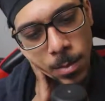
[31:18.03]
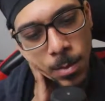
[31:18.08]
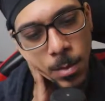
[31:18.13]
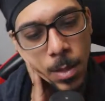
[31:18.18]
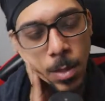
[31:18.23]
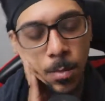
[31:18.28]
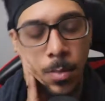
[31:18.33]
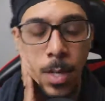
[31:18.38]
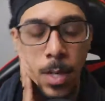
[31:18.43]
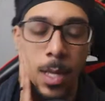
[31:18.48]

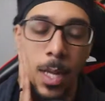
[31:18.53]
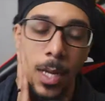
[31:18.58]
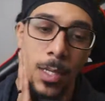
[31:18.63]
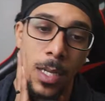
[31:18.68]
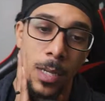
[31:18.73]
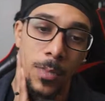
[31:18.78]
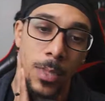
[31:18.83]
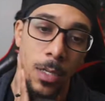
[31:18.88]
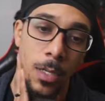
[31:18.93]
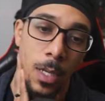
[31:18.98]
but a lot of
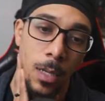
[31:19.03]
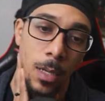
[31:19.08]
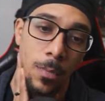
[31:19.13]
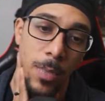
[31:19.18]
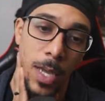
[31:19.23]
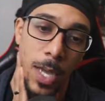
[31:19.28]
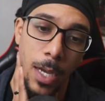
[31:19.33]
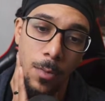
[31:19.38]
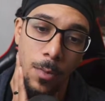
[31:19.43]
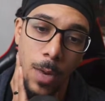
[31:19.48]
times I'll come
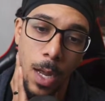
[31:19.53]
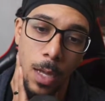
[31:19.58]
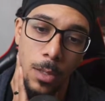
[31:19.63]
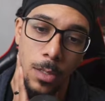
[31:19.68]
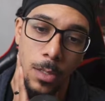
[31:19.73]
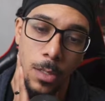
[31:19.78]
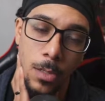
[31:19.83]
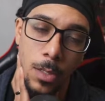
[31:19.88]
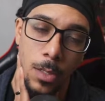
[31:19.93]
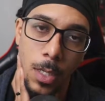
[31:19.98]
back around to
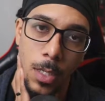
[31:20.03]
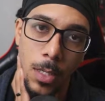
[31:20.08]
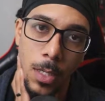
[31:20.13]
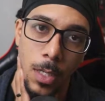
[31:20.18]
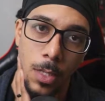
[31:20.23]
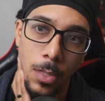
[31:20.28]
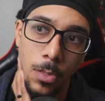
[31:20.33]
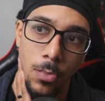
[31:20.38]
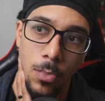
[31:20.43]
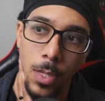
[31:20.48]
those
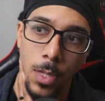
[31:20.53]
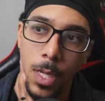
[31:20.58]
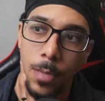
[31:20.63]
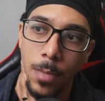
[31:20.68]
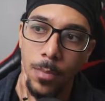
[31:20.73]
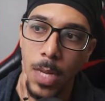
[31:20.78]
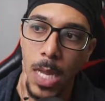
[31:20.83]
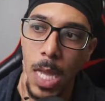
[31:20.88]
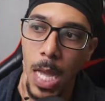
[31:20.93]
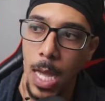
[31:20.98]
ideas when
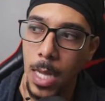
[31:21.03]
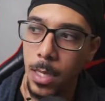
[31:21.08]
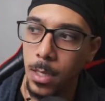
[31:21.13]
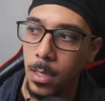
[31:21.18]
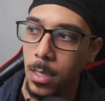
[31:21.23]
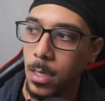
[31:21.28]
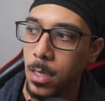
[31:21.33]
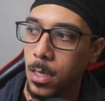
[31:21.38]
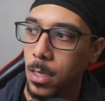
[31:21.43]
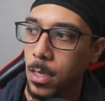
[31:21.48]
not.
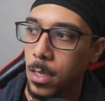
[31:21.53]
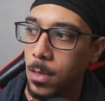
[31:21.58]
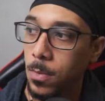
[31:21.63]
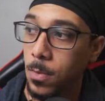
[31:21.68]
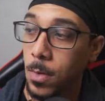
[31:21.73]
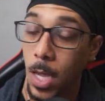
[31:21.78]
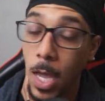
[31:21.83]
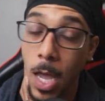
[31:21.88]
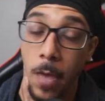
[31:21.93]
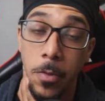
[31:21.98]

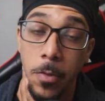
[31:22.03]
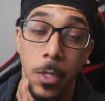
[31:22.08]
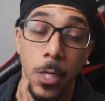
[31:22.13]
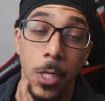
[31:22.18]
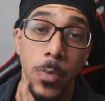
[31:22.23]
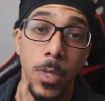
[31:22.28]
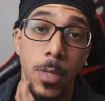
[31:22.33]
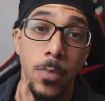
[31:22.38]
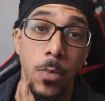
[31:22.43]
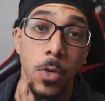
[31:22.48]
I have a little
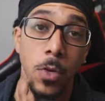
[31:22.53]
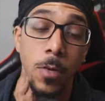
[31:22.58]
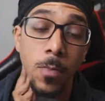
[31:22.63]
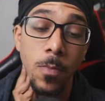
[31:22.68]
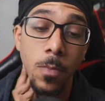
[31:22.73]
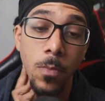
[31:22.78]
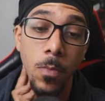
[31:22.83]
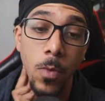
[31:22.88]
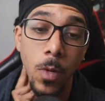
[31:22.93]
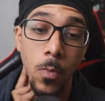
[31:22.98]
bit of
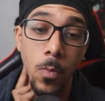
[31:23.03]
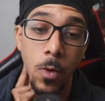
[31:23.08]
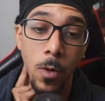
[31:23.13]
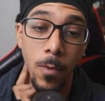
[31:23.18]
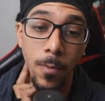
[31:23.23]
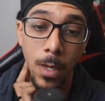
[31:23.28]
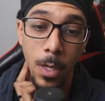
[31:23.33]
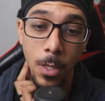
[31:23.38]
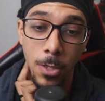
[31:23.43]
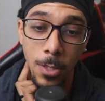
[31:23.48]

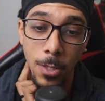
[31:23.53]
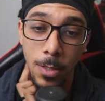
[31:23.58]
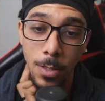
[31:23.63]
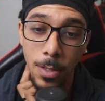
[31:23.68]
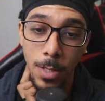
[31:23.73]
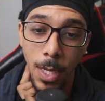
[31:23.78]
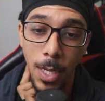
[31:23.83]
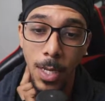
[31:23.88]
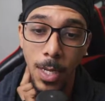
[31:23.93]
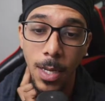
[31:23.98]
patience
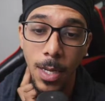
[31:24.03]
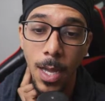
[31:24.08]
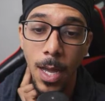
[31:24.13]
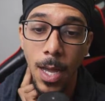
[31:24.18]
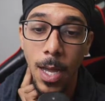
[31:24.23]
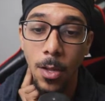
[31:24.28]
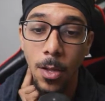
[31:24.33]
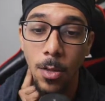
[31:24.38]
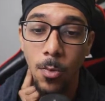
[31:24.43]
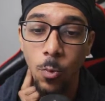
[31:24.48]
and
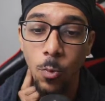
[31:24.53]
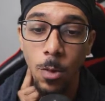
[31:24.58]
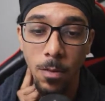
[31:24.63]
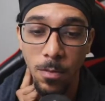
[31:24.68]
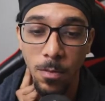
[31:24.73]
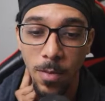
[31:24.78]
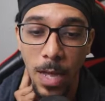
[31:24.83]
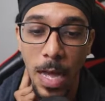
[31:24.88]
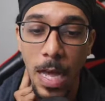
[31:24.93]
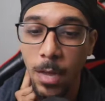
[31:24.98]
I'll
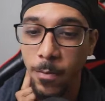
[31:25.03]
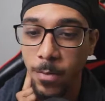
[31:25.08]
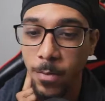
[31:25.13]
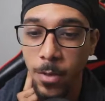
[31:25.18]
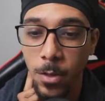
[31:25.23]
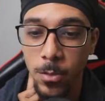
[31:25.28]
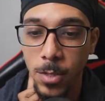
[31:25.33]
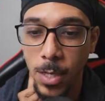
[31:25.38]
revive those.